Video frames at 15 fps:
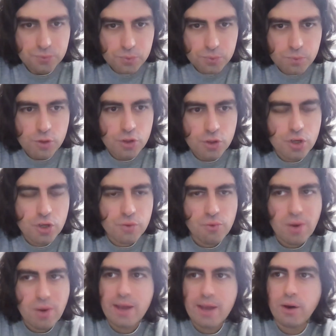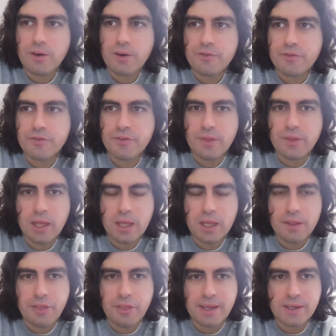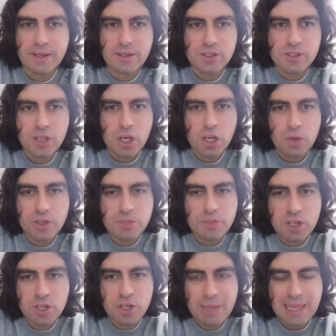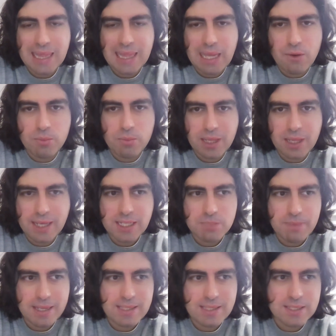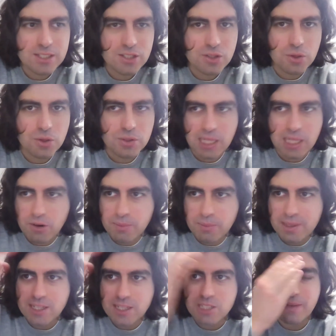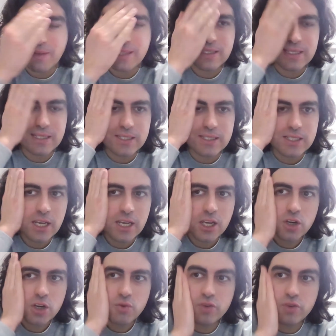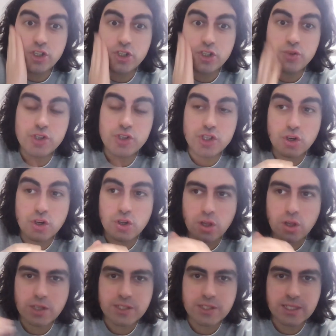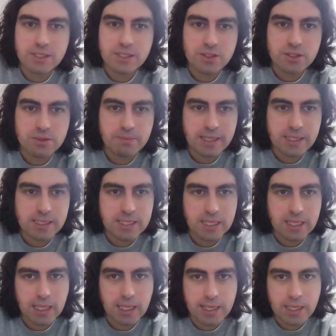you can write off things which become allowable expenses, and those allowable expenses reduce your losses basically.